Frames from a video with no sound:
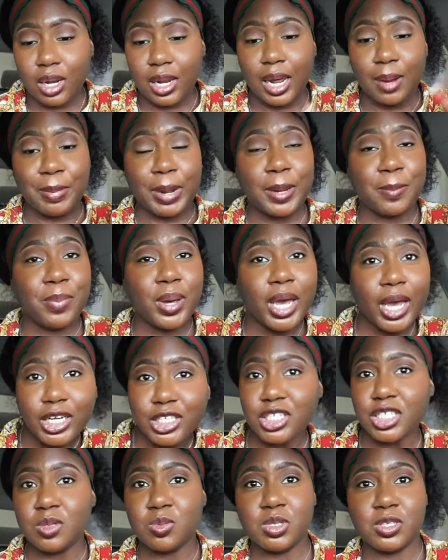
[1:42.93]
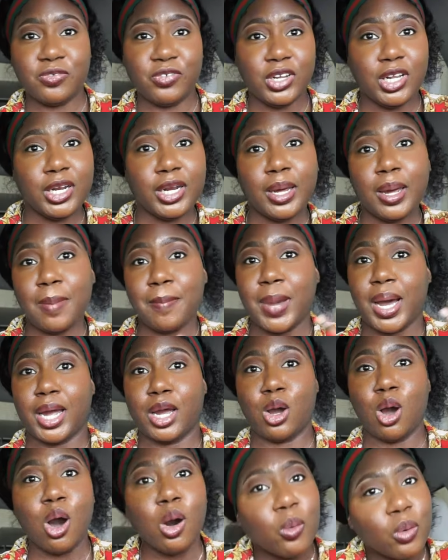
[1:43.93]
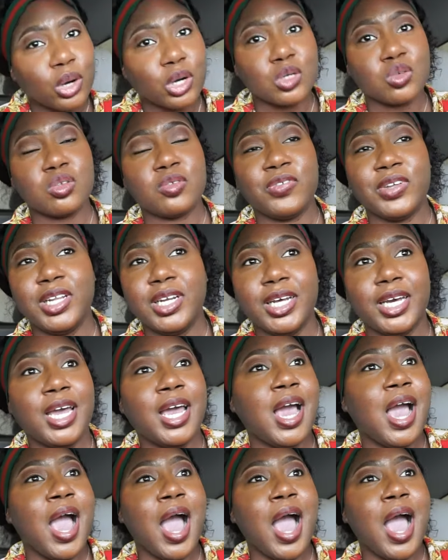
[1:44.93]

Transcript: Like my patients was feeling it, my coworkers was feeling it.